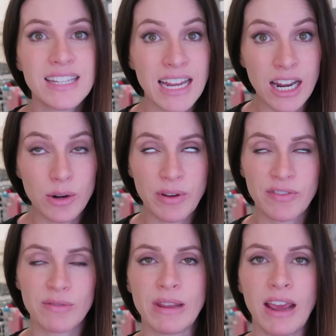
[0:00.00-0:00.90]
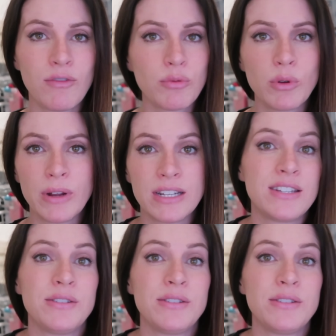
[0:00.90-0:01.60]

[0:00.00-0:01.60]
day got away from me after we went